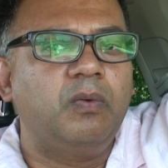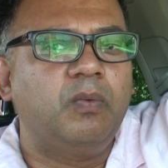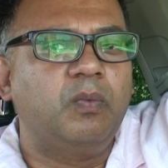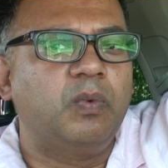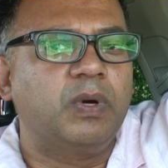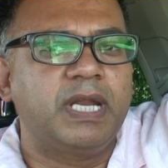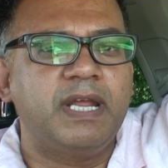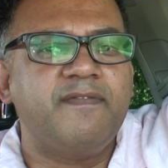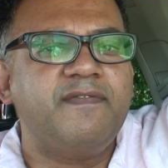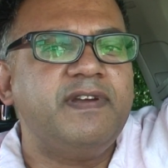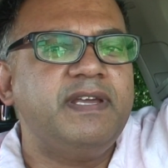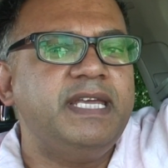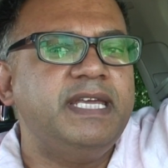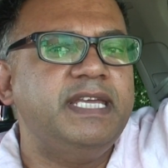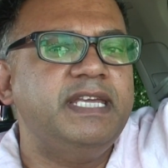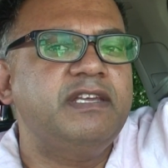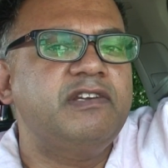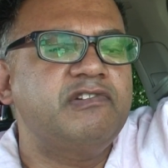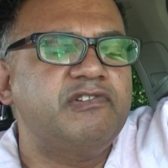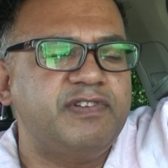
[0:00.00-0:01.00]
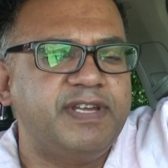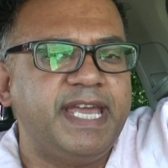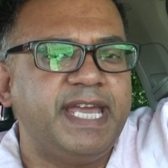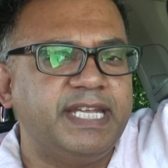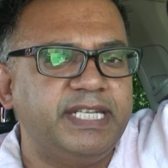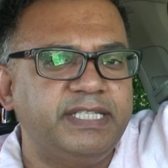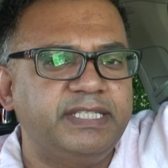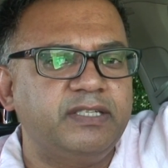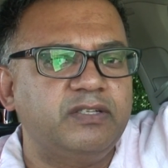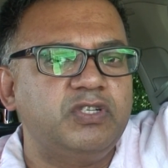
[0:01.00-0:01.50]
Whatever He
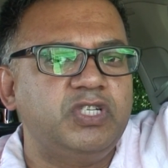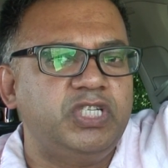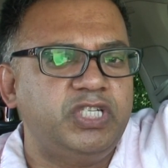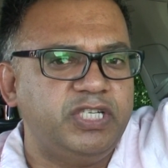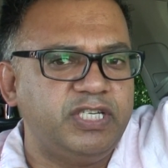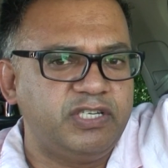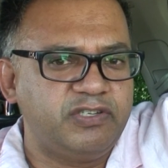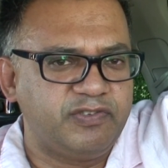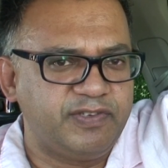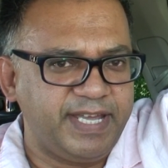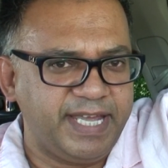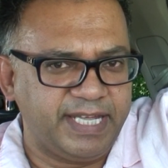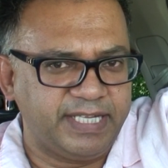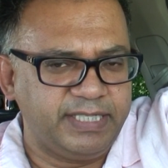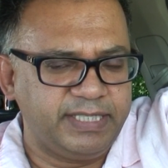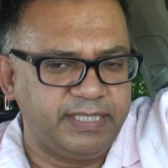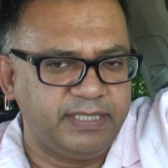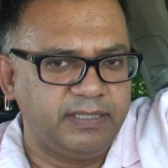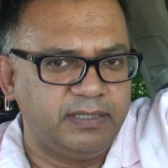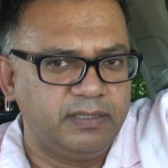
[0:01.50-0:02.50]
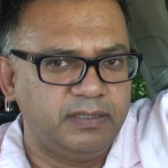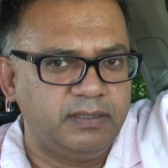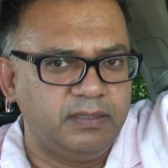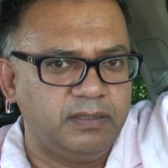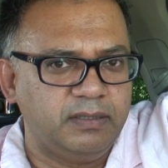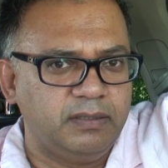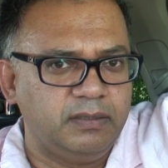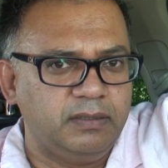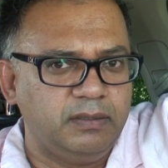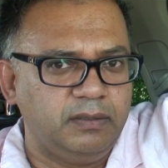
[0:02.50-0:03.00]
creates, she creates.
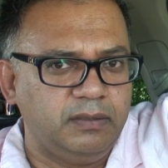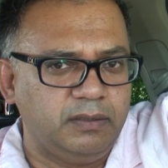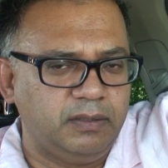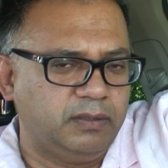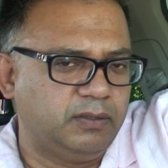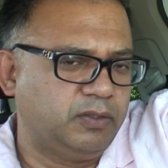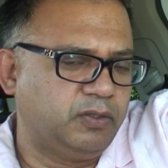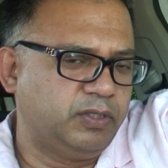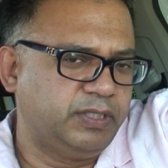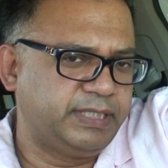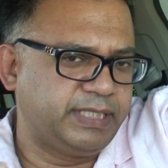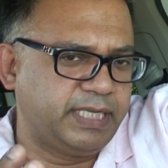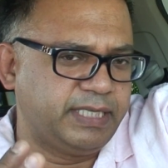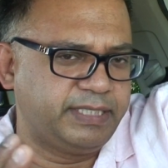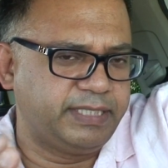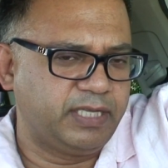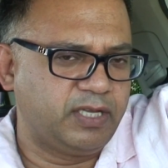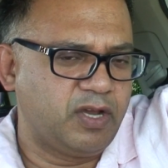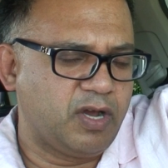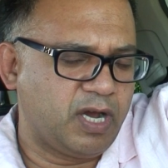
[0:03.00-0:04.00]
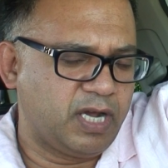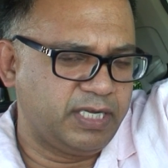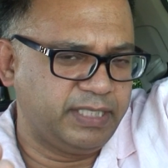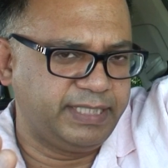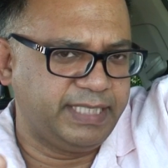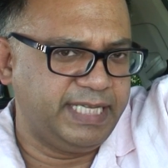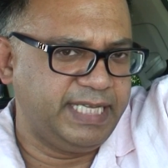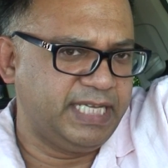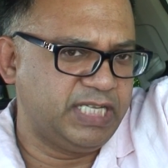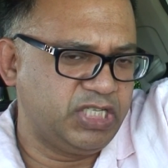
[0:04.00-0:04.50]
You'll notice that I say God
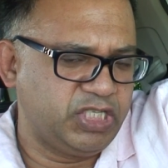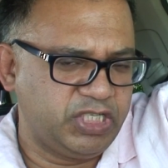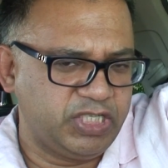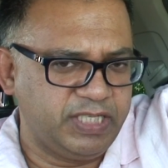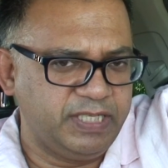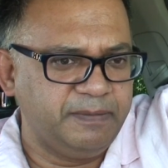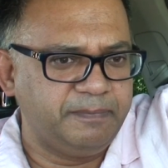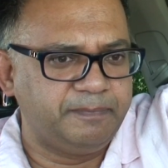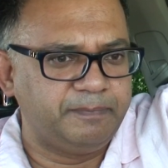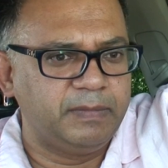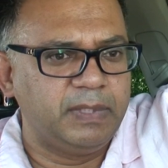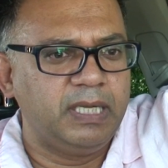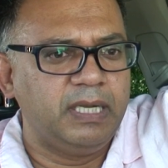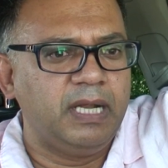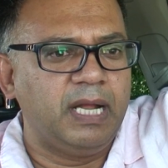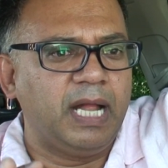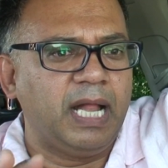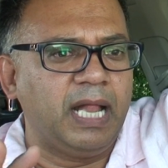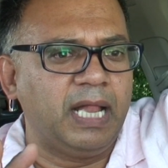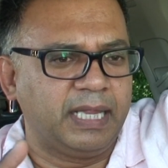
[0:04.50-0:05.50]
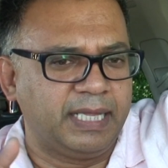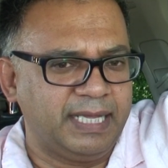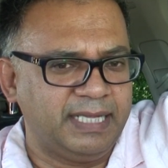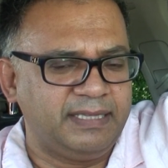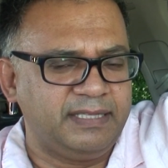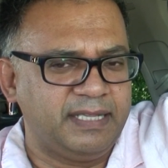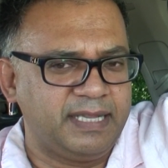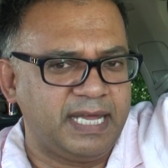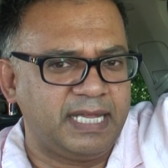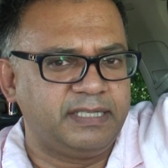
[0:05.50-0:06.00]
is He and she. I'll
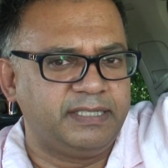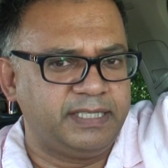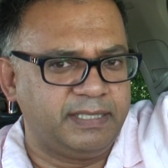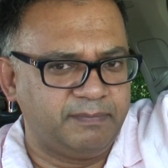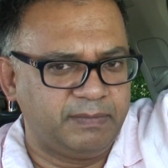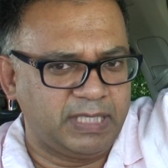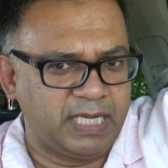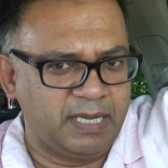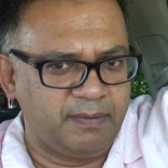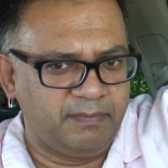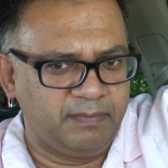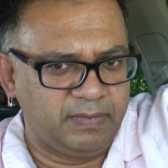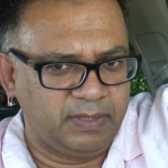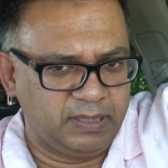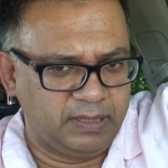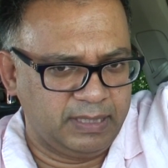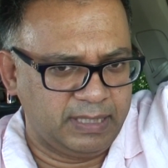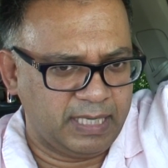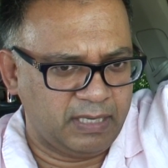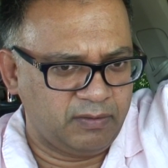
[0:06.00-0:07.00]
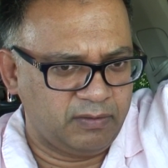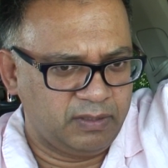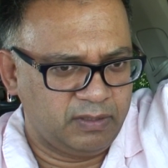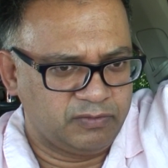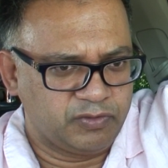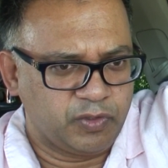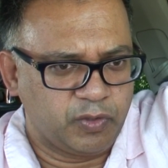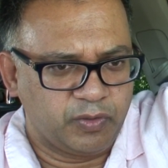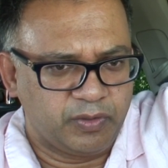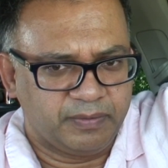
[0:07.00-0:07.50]
get to that sometime down
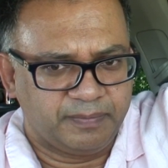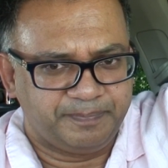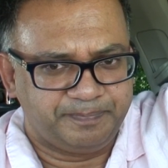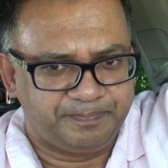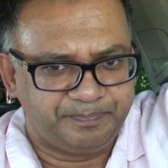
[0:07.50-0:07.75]
the road.